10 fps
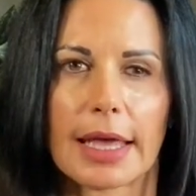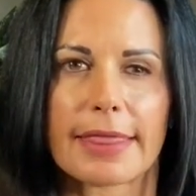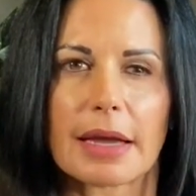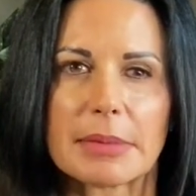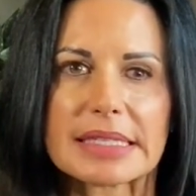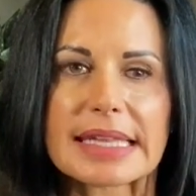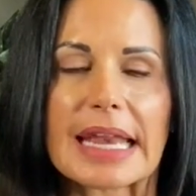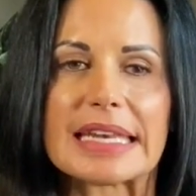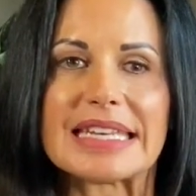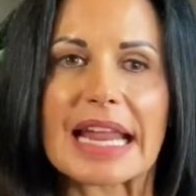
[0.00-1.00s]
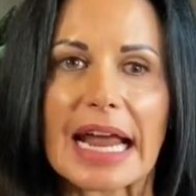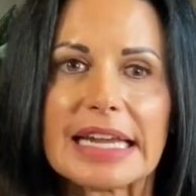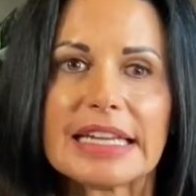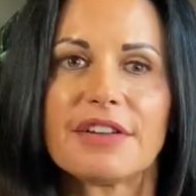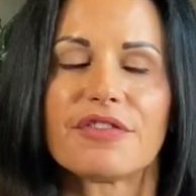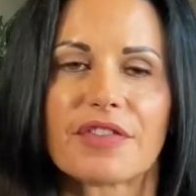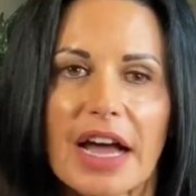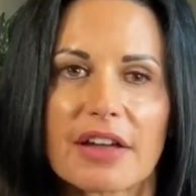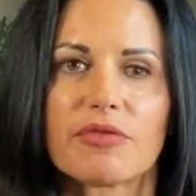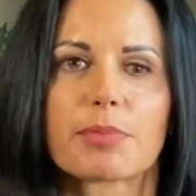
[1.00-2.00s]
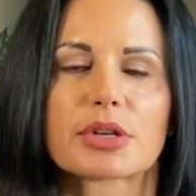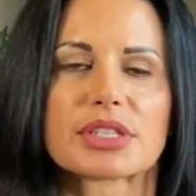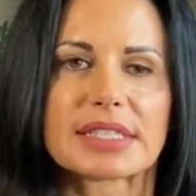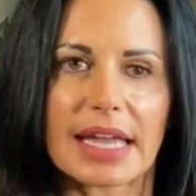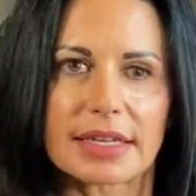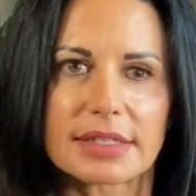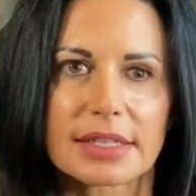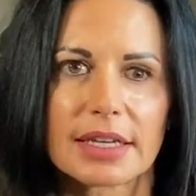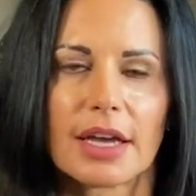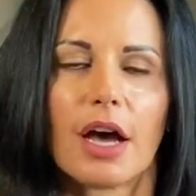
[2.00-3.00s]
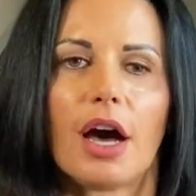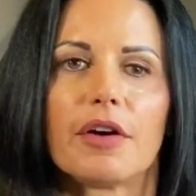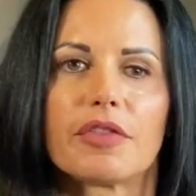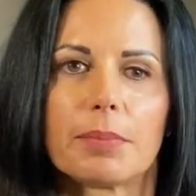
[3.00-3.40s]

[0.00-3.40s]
That means that 95% of the